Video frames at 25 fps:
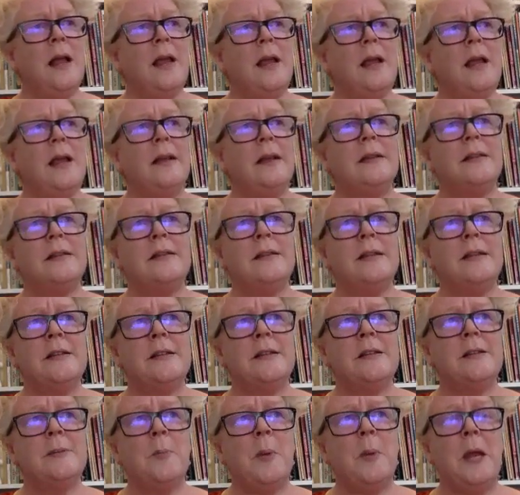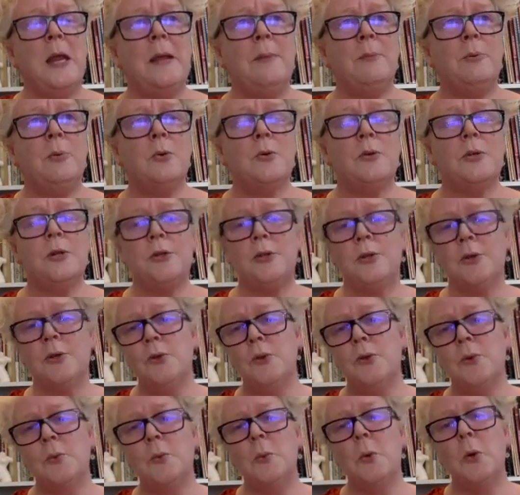it assists people to do
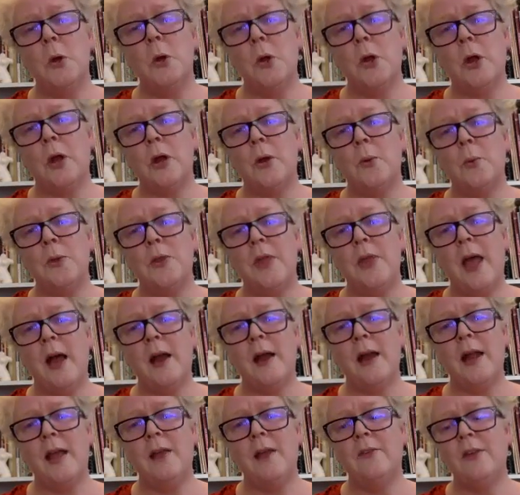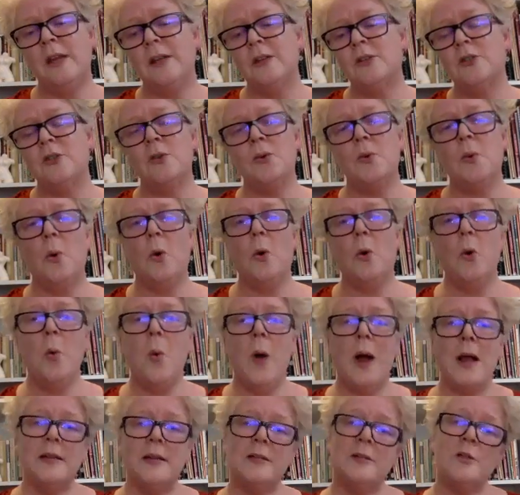the work without having to
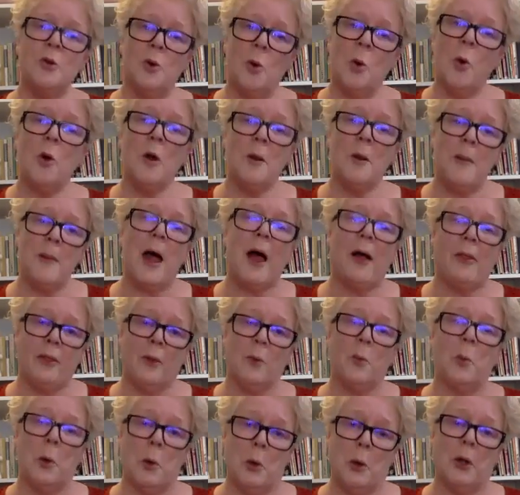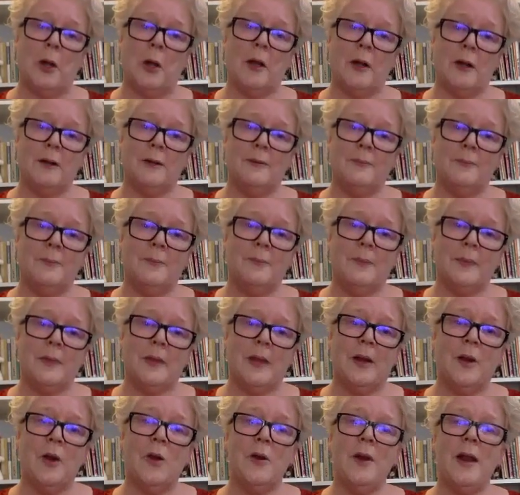always talk about the work.
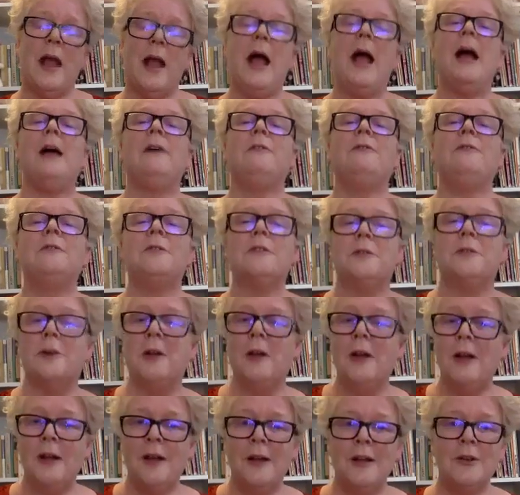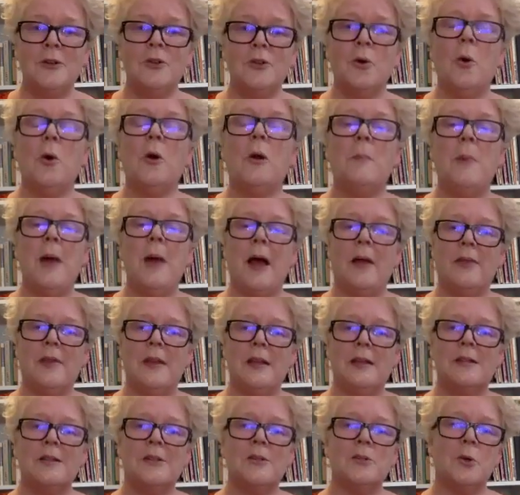They don't have to talk about
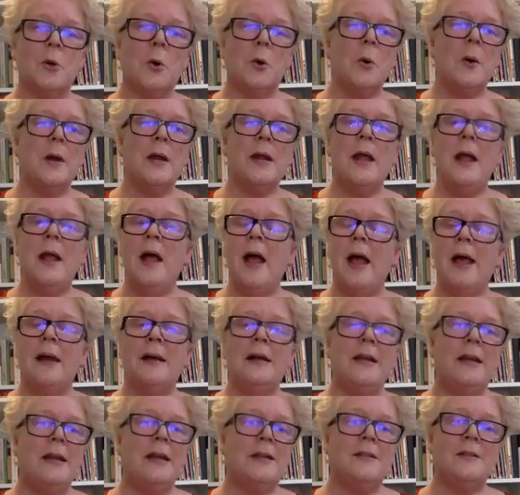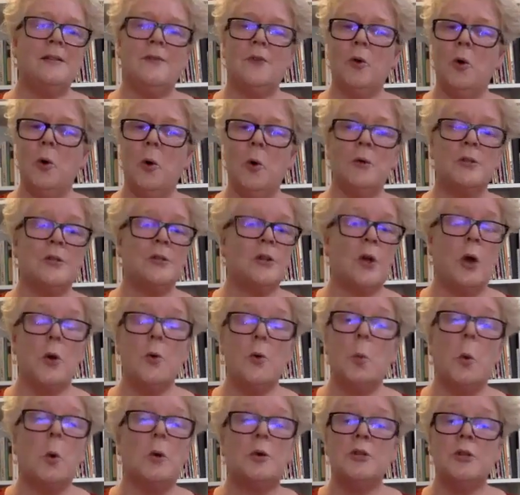their story. And kids, of course,
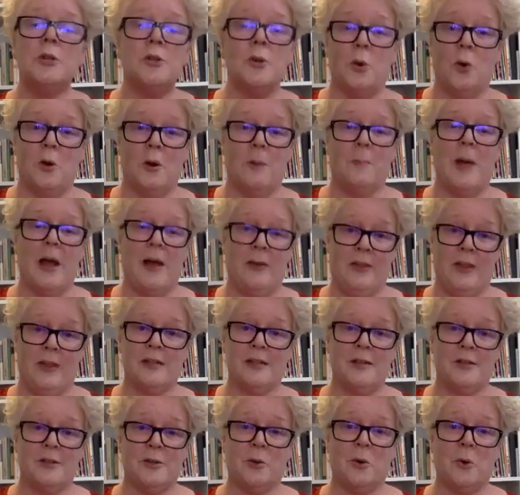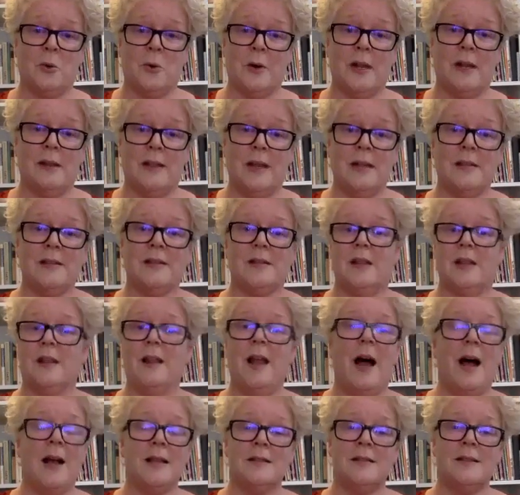don't want to talk about their story. That's the
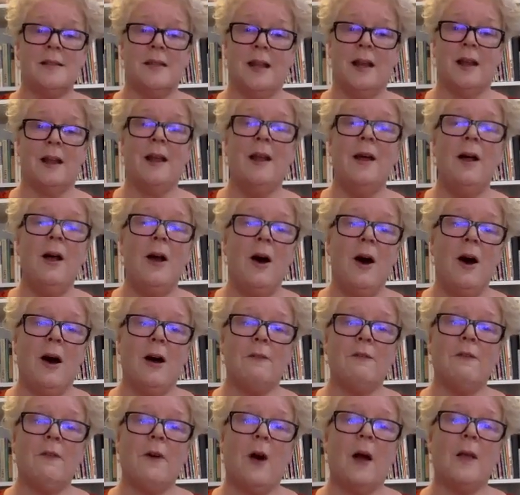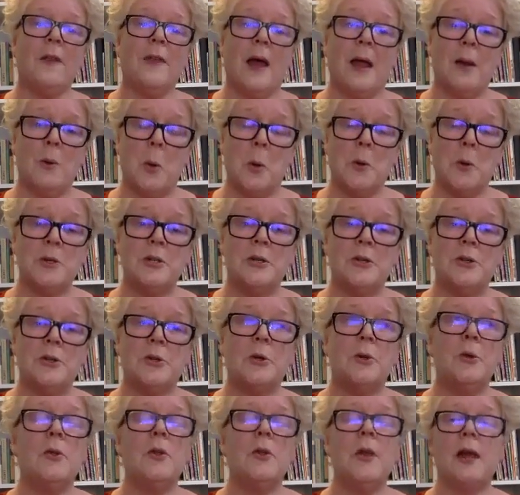last thing I find they want to
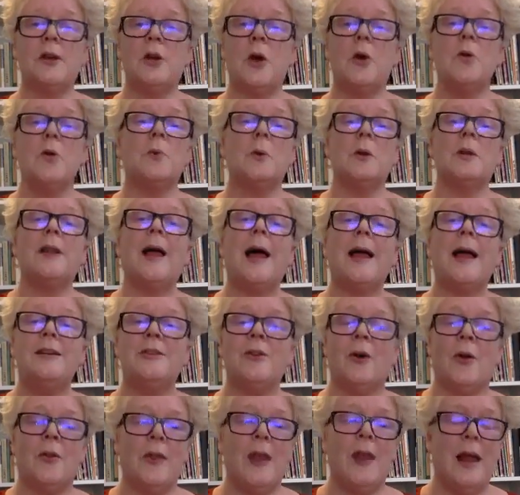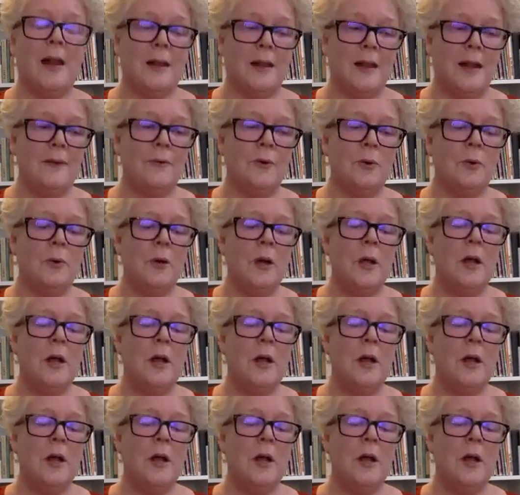do. They don't relate on that level,